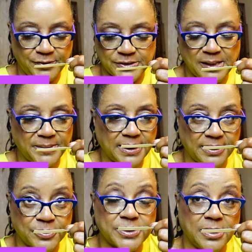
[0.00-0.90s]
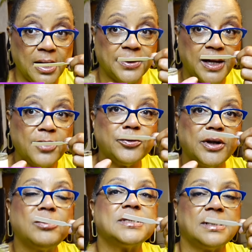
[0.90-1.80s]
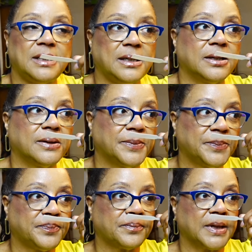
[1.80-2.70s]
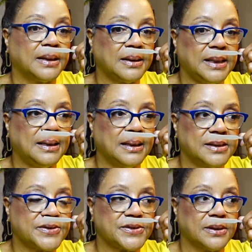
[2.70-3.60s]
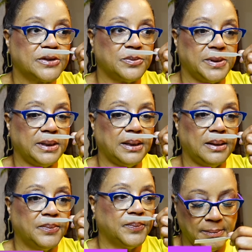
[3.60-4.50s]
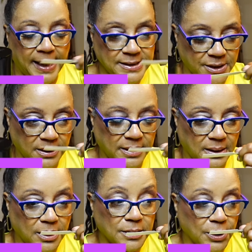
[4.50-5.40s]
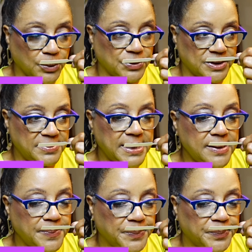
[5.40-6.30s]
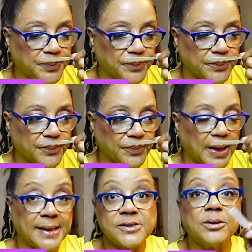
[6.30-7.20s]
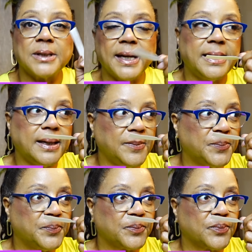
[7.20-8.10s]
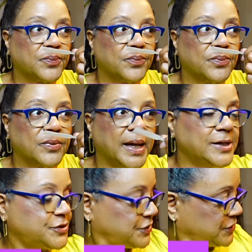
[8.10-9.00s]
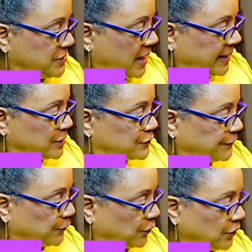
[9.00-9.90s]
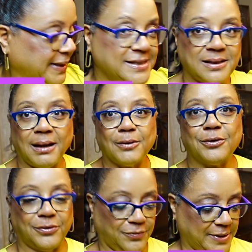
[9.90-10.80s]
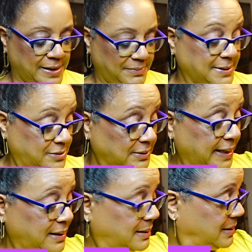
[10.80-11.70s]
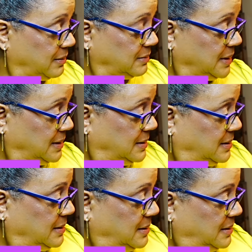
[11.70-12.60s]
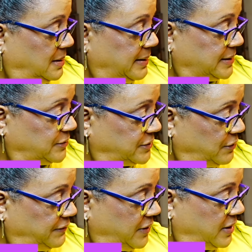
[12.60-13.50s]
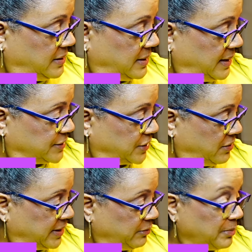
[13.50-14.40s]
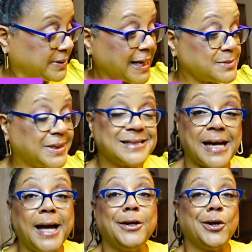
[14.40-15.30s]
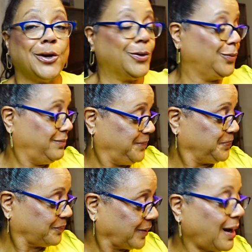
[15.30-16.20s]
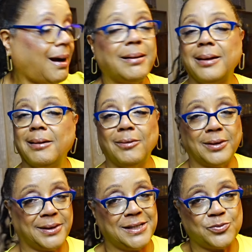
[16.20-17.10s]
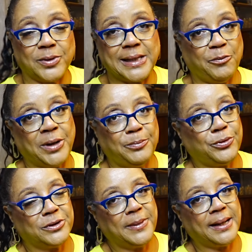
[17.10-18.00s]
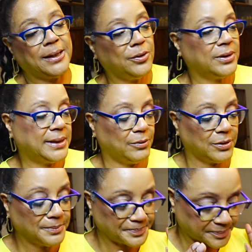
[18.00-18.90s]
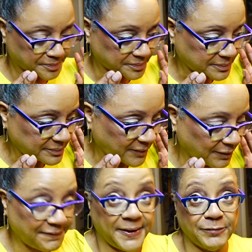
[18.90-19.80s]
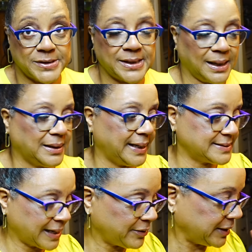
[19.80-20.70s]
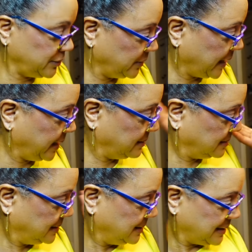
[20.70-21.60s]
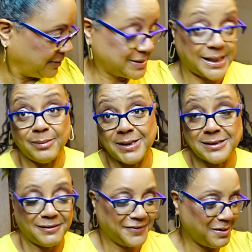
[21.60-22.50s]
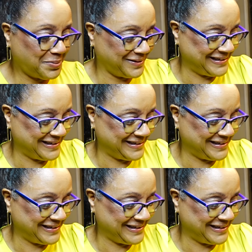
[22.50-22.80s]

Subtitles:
There's something, there's the other notes in here lead this to be masculine cologne to me. I still like it. It's just not as floral as the three. I still like it though. All right, so far, none of these are going anywhere. But that's because I already know that these ones up when I pulled them out, I knew that they were favorites that I liked. I already knew that. I was setting myself up.